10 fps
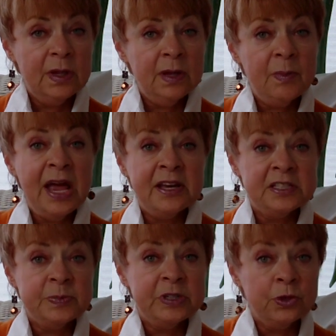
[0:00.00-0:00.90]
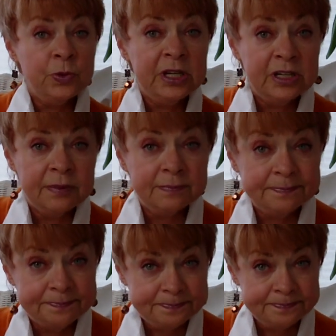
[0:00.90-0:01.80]
And my husband agreed
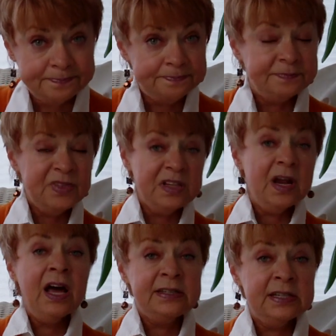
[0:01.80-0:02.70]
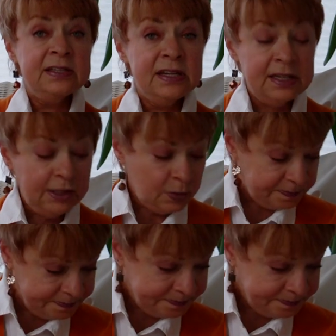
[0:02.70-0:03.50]
that I did need help.